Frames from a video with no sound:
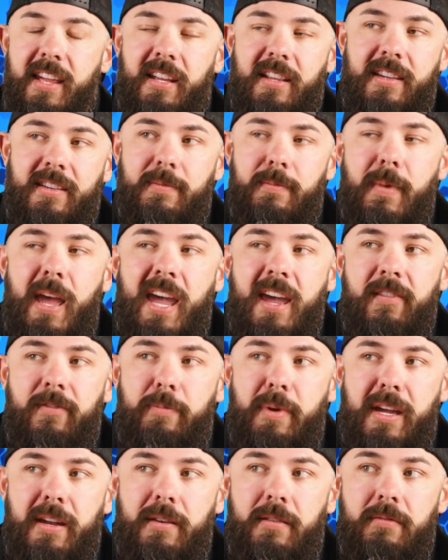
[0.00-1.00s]
think this may
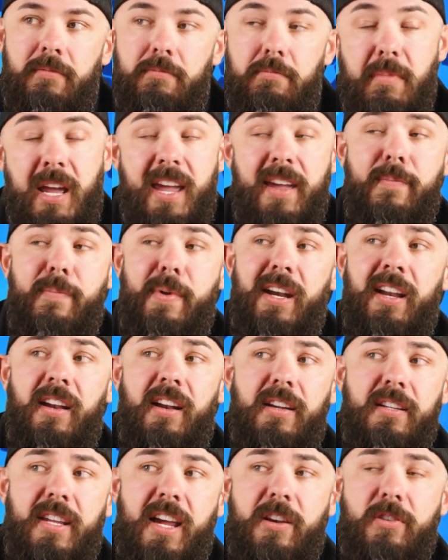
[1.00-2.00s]
have been an
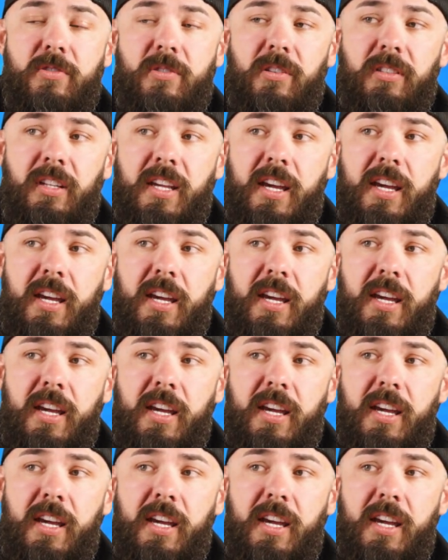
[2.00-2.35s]
intentional